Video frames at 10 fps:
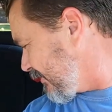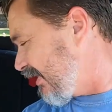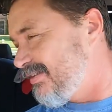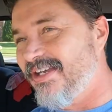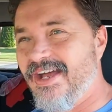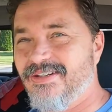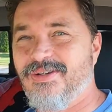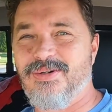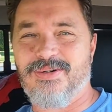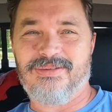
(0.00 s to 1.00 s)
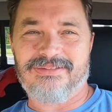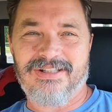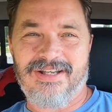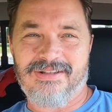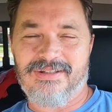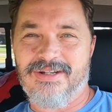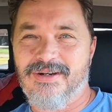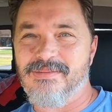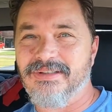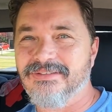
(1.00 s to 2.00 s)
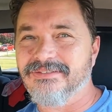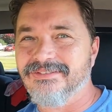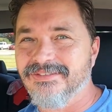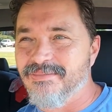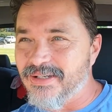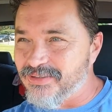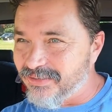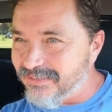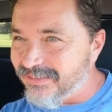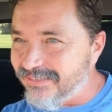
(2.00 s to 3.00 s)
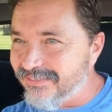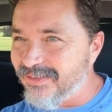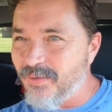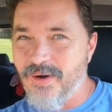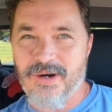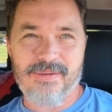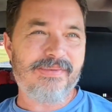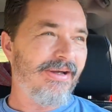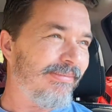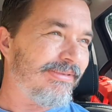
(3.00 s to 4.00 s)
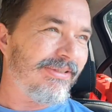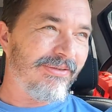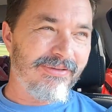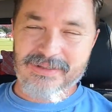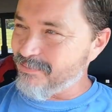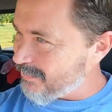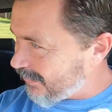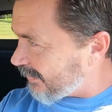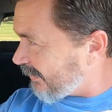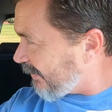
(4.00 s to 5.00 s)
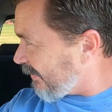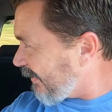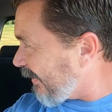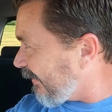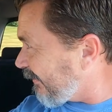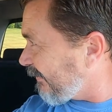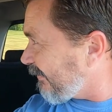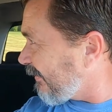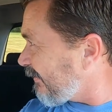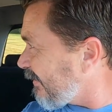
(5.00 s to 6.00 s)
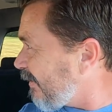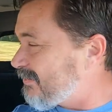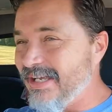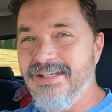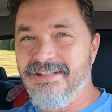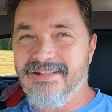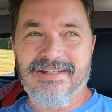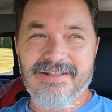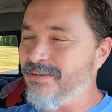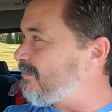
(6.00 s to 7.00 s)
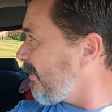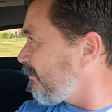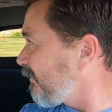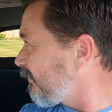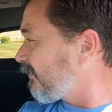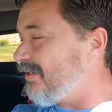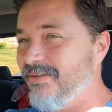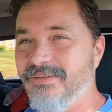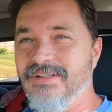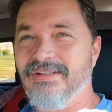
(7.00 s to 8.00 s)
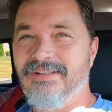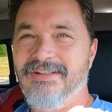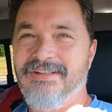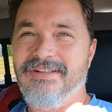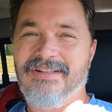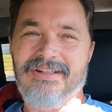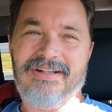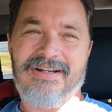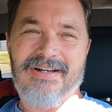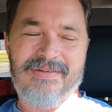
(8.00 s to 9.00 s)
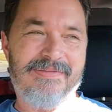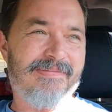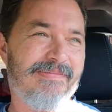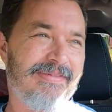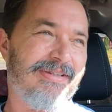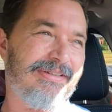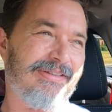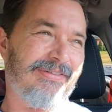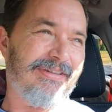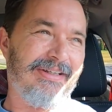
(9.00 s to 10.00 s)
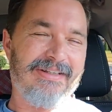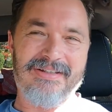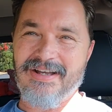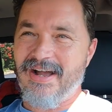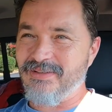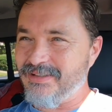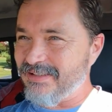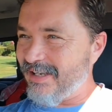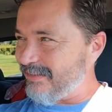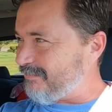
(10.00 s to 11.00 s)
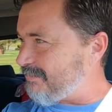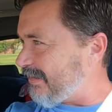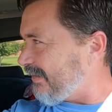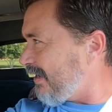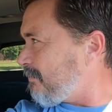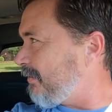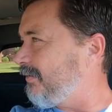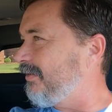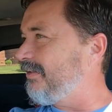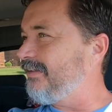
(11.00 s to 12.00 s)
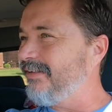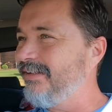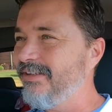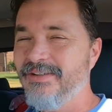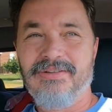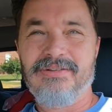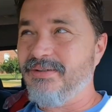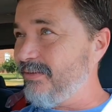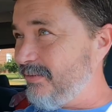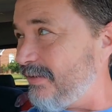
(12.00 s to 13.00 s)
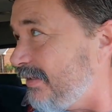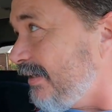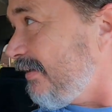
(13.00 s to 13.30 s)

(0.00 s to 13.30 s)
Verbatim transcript: it's kind of cool to get them and make sure that no harm comes to them. And uh, I'm taking him up the road uh, just on the outside of my neighborhood to an